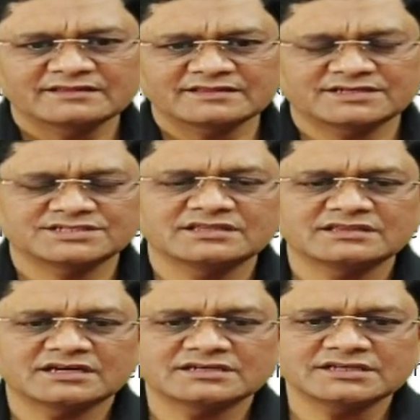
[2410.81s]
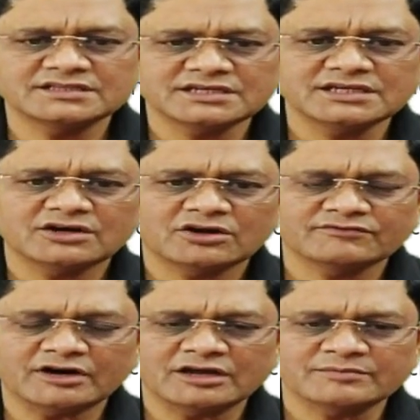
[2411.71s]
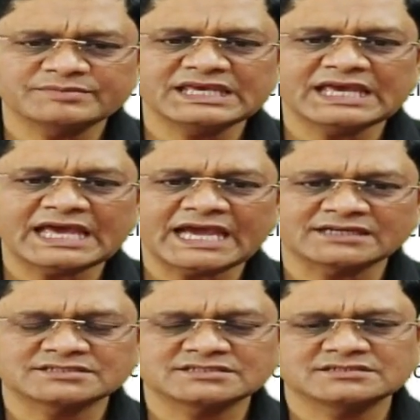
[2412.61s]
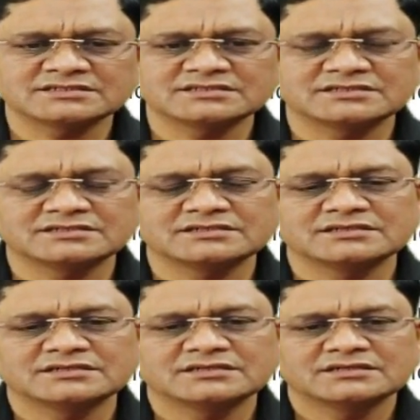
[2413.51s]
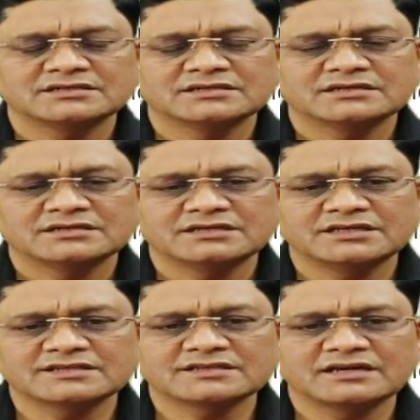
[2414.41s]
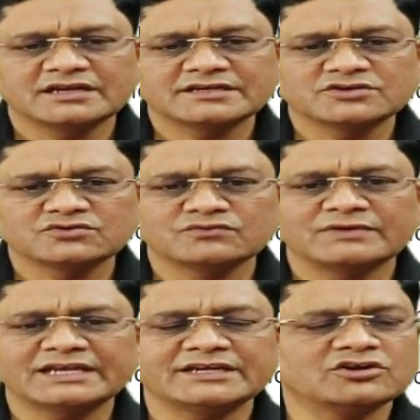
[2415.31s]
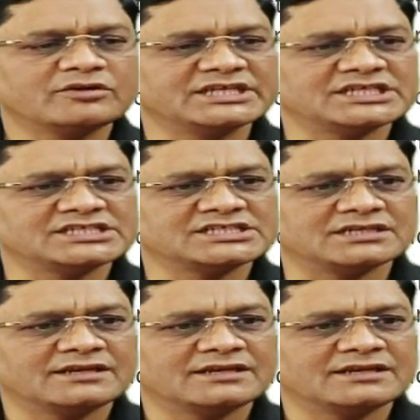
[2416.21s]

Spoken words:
Section 33 of RPA Act is related to valid nomination,